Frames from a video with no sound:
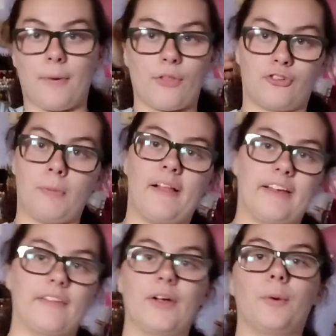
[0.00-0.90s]
both
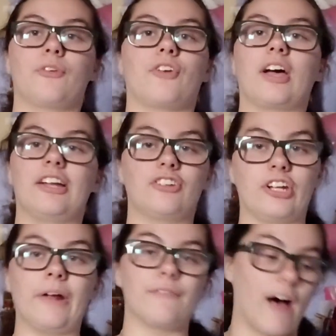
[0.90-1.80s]
Schmeling and Lewis
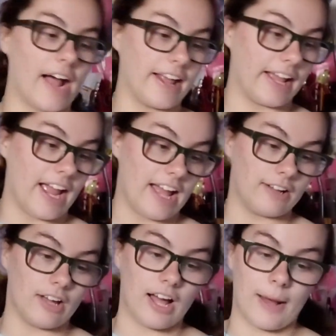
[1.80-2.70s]
continue fighting,
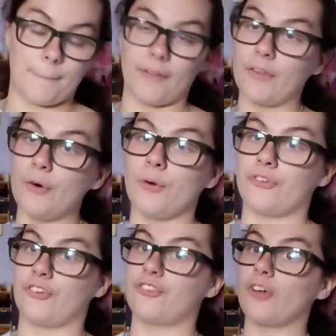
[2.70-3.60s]
and but
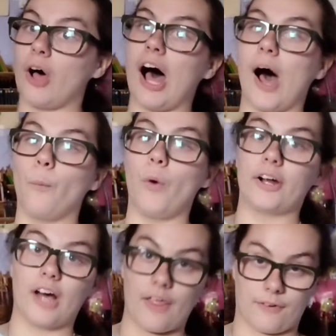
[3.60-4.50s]
Lewis still
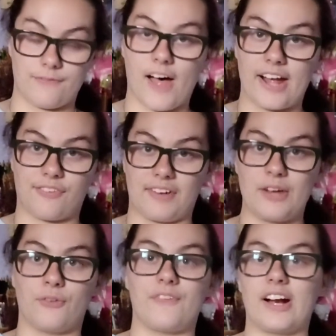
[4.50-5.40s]
won other fights, and he
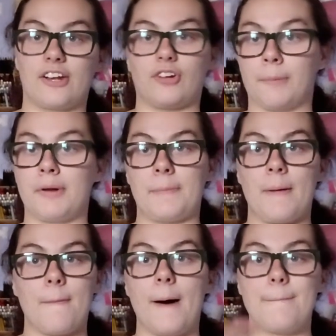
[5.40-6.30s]
was very determined to be
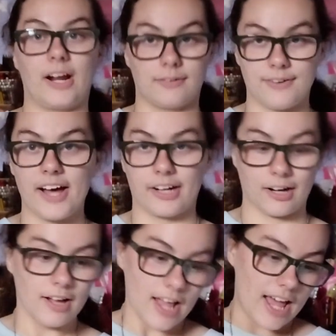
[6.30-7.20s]
a better fighter.